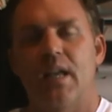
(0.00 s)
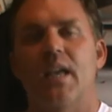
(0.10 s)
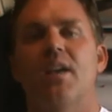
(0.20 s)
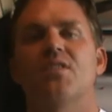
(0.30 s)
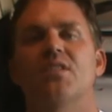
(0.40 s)

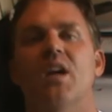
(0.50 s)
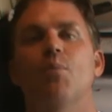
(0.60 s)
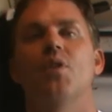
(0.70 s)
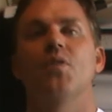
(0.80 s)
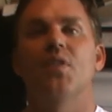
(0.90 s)
If
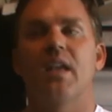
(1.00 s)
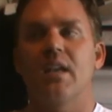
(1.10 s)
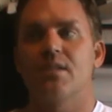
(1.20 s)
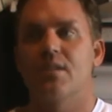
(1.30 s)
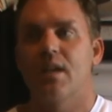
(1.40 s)
someone
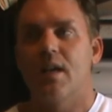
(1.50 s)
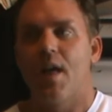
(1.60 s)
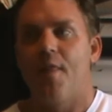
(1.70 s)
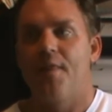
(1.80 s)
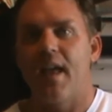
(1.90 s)
thinks
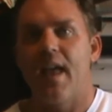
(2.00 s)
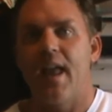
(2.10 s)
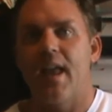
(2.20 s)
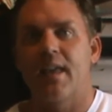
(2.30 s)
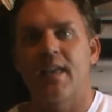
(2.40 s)

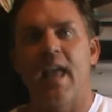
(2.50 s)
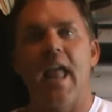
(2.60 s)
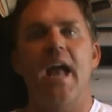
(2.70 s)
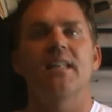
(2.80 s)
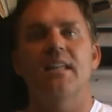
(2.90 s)
they
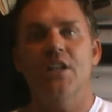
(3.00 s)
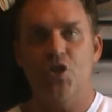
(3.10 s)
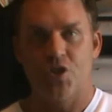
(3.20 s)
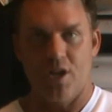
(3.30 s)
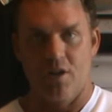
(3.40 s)
can't eat
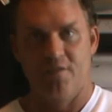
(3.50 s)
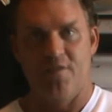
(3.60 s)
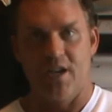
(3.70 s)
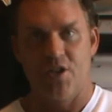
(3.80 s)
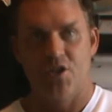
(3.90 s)

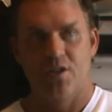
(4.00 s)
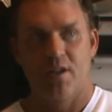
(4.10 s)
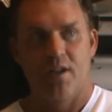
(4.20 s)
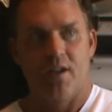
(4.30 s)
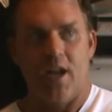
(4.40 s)
shellfish
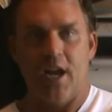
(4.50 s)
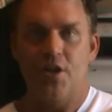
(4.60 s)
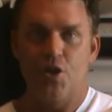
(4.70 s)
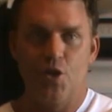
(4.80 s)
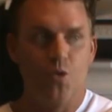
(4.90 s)

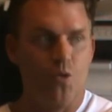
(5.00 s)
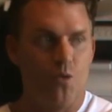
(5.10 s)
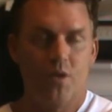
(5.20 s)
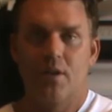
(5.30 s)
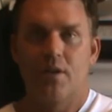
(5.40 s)
and
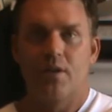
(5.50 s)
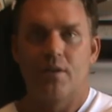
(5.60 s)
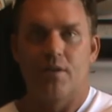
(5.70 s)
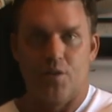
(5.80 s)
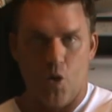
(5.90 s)
you
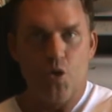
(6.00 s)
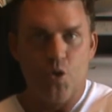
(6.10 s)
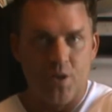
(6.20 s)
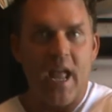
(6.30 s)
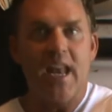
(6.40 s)
know
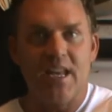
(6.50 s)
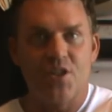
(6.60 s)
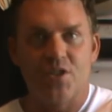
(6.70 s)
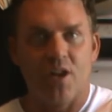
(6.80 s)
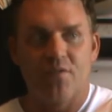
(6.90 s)
you can eat
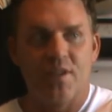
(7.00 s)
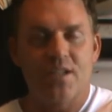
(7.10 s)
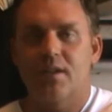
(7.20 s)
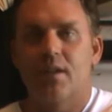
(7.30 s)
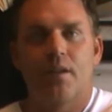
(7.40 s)
shellfish,